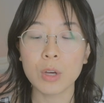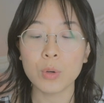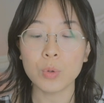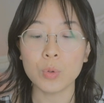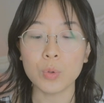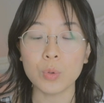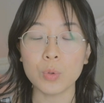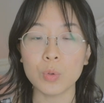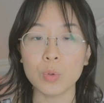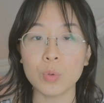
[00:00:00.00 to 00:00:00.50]

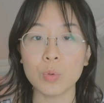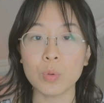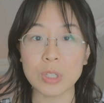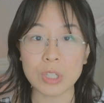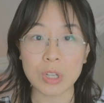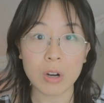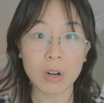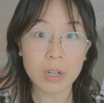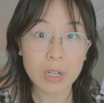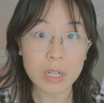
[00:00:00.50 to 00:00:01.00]
who was
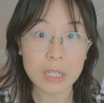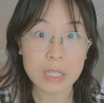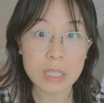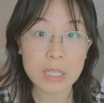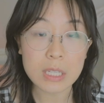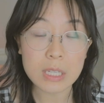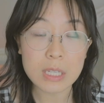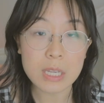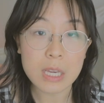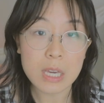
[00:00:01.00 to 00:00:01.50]
an
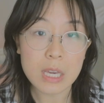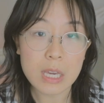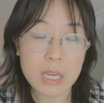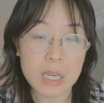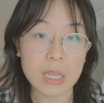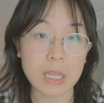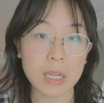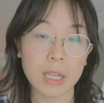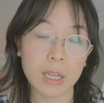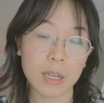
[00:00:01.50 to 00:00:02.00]
artist
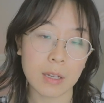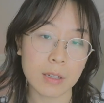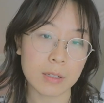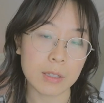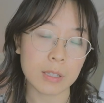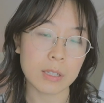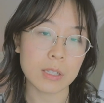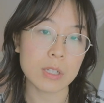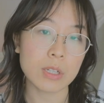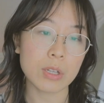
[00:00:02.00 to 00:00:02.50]
in
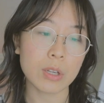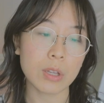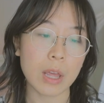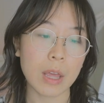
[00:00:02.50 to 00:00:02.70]
England.